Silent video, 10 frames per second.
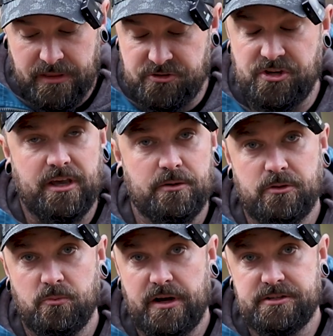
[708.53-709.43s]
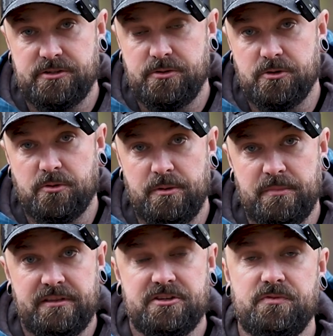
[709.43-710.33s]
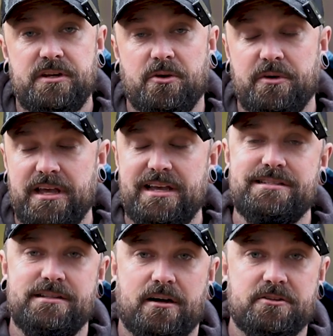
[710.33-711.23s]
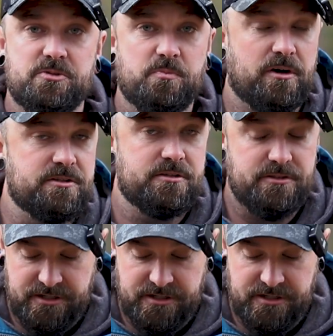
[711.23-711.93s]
Check out the Wazoo equipment. This video is not sponsored.